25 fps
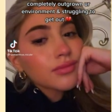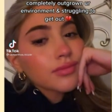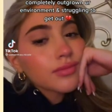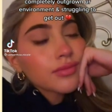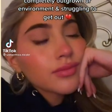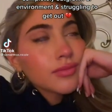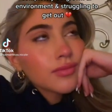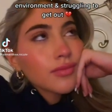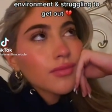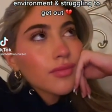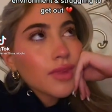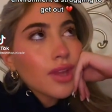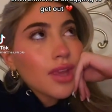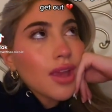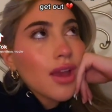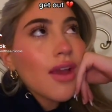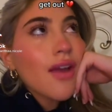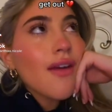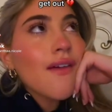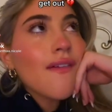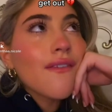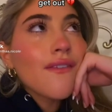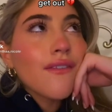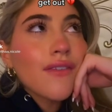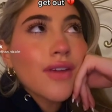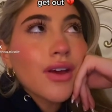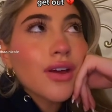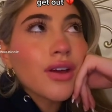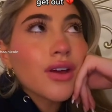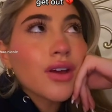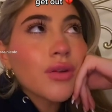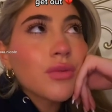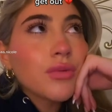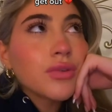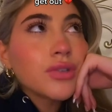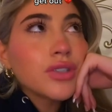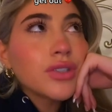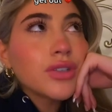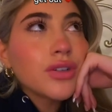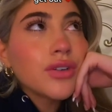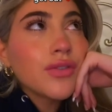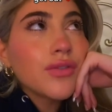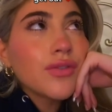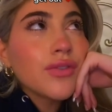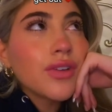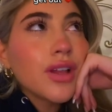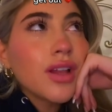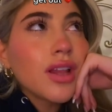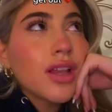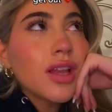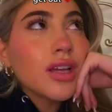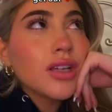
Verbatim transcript: I'm becoming the person that I've always